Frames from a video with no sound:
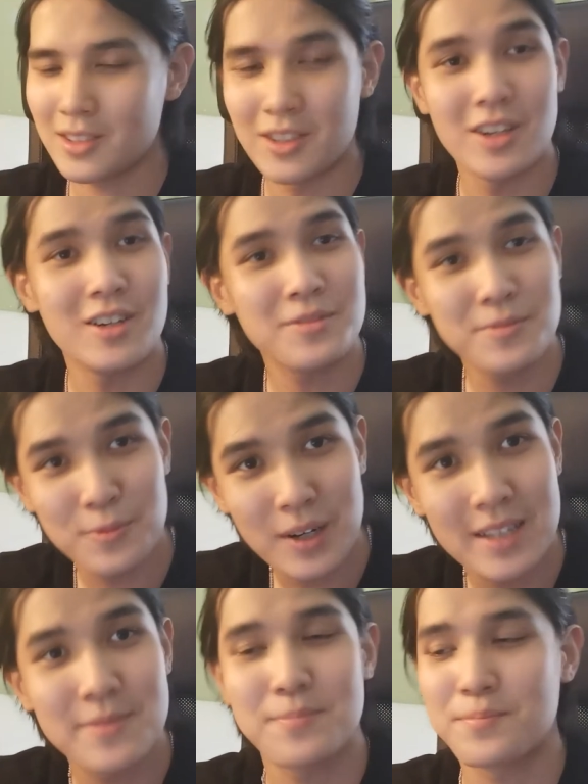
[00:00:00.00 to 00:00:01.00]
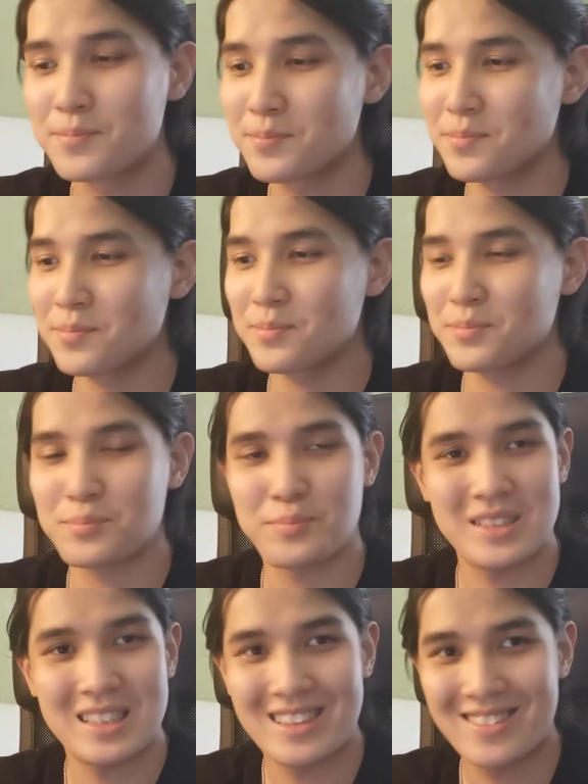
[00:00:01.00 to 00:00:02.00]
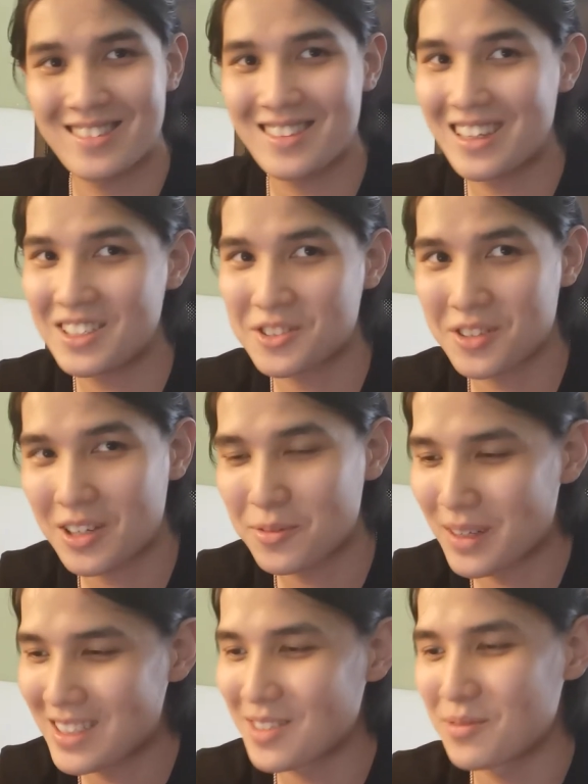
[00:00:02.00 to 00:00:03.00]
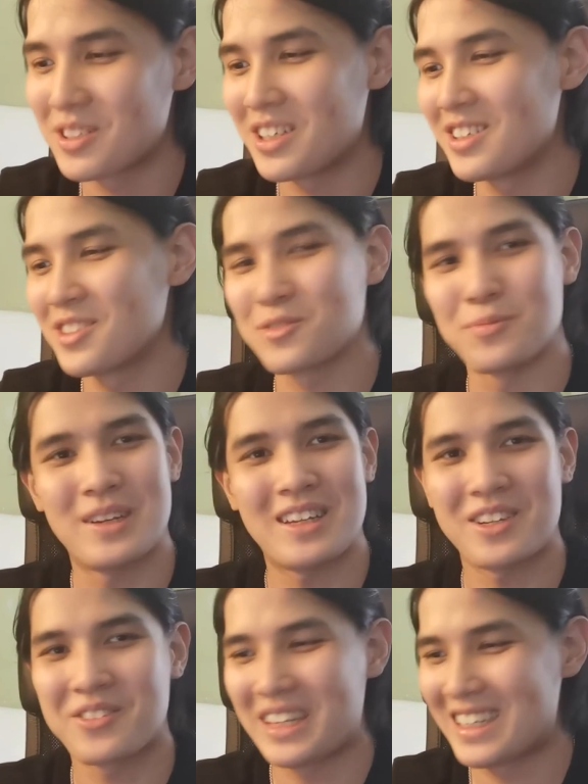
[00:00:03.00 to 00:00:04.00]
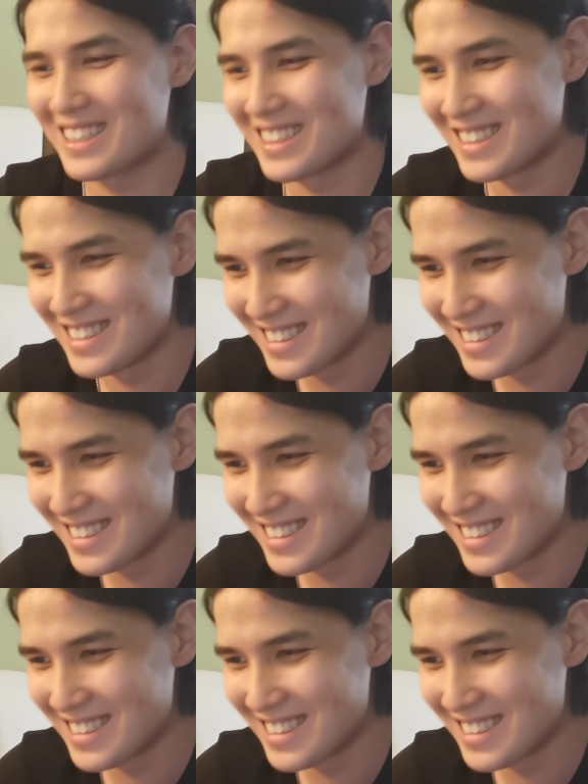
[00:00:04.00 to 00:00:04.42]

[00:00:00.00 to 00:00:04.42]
You know what? Let's try to make some changes to make it quicker.